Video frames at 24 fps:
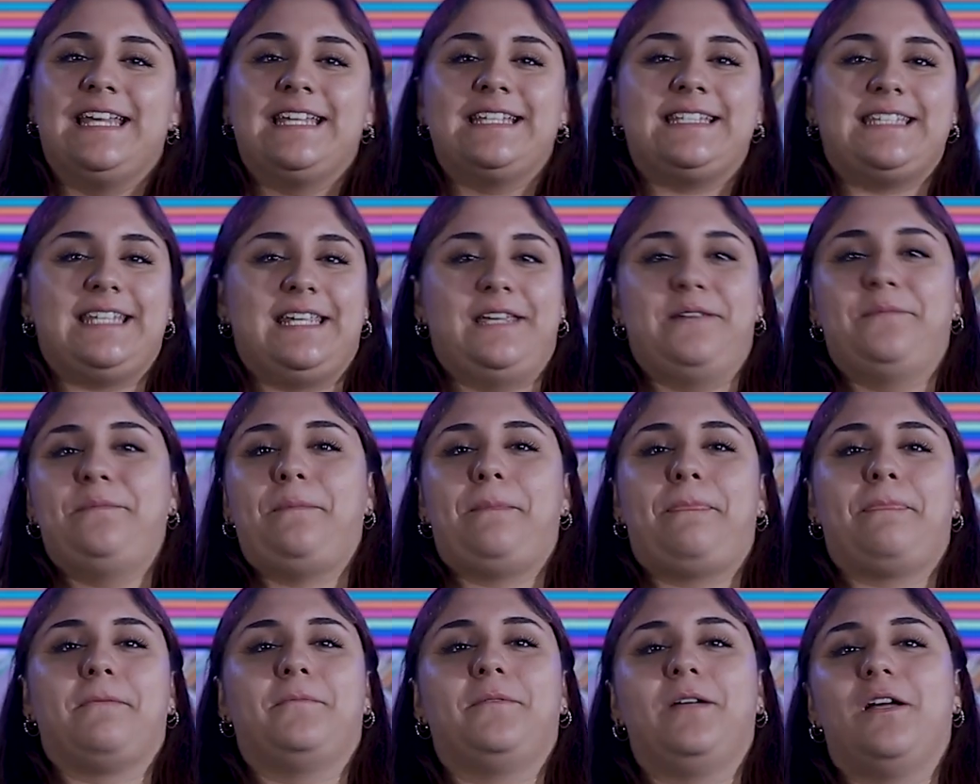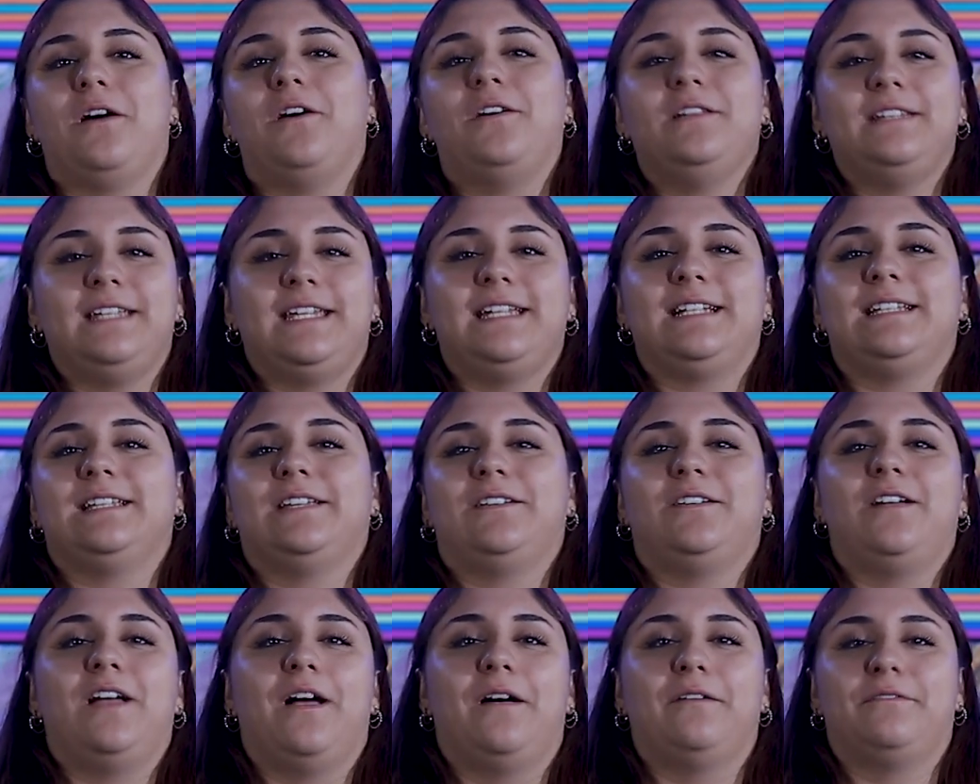See, we all need a
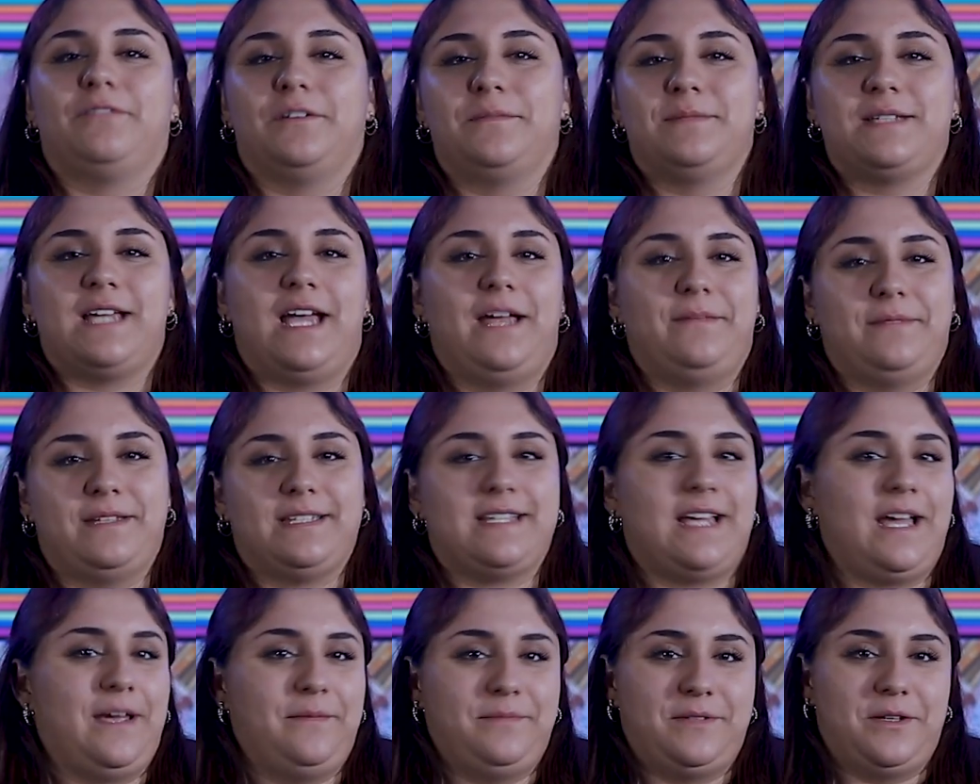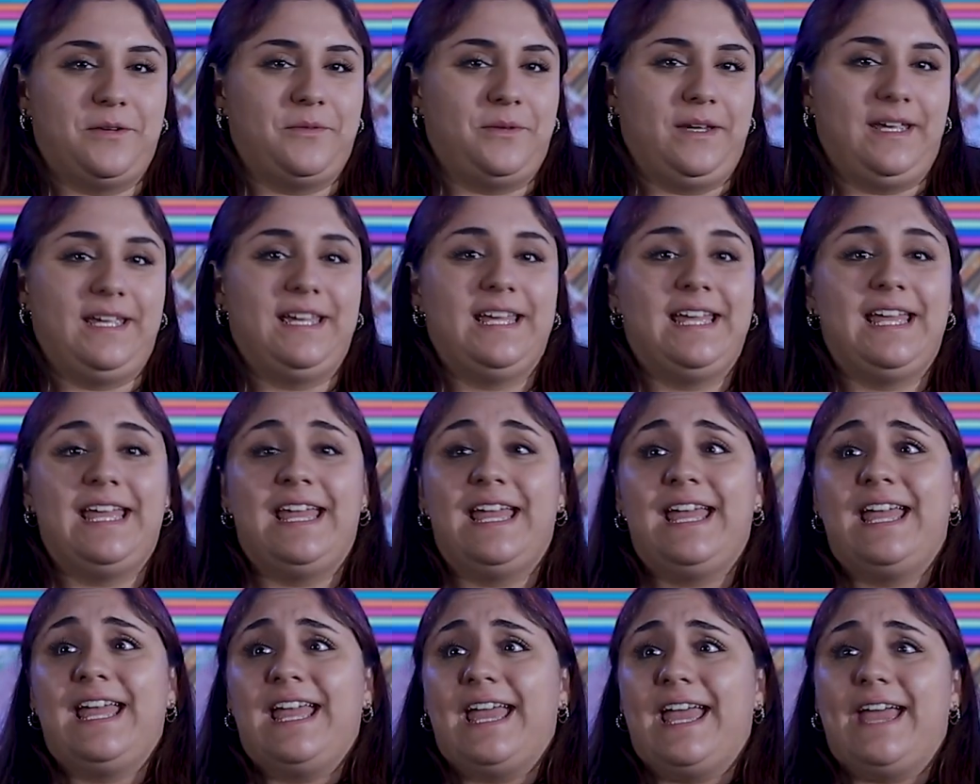little help from time to time, don't we?
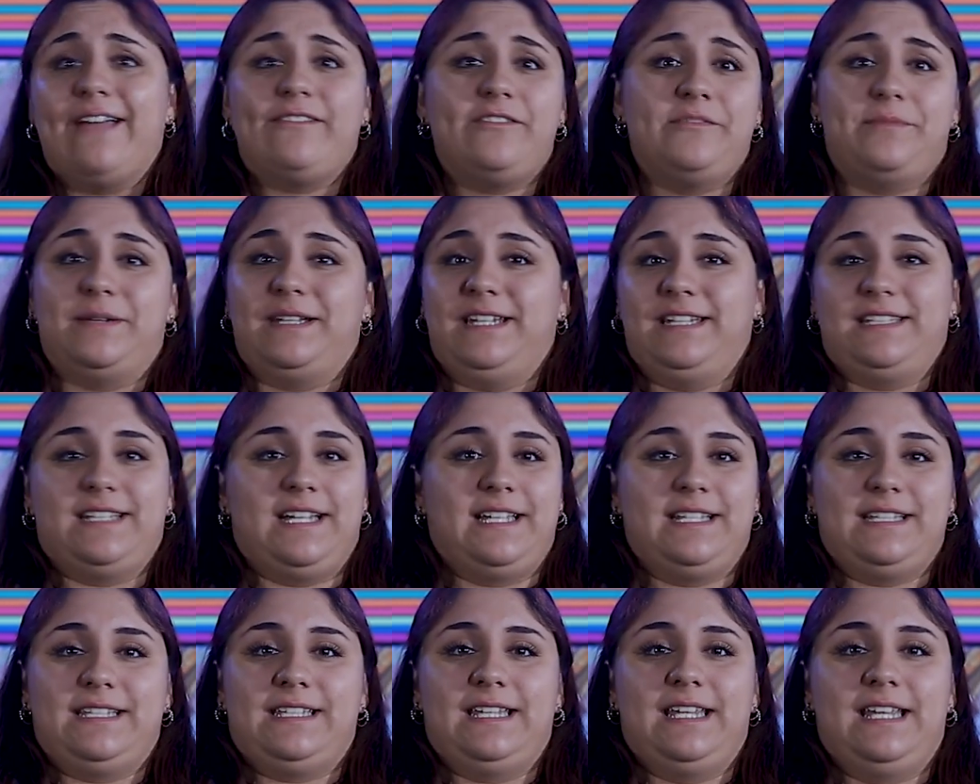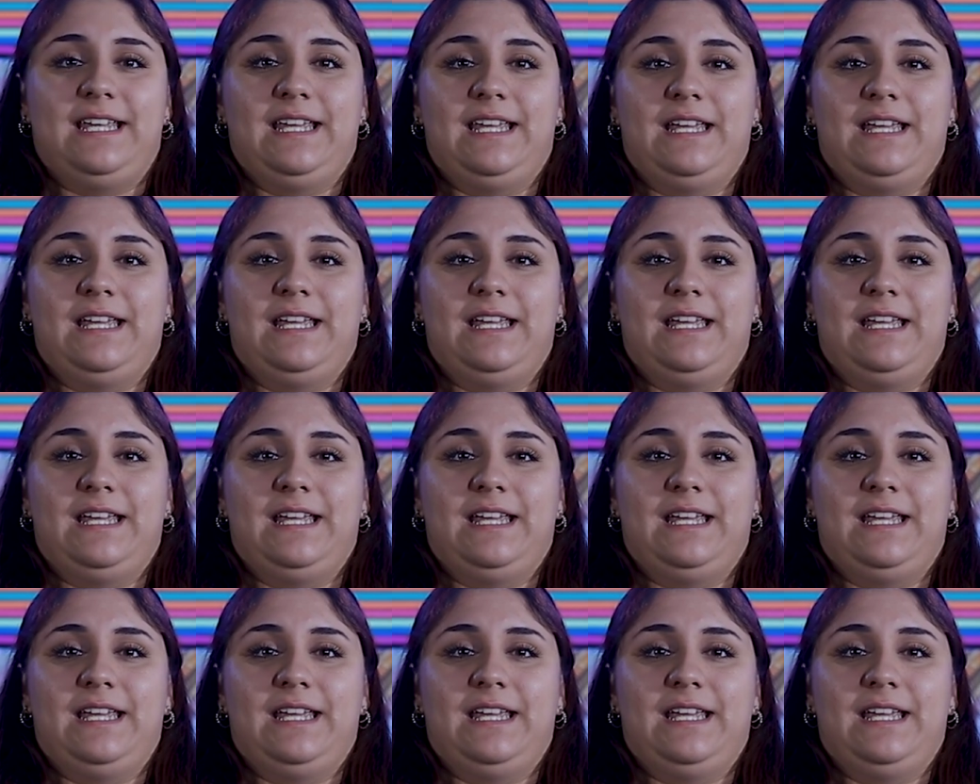Everybody does.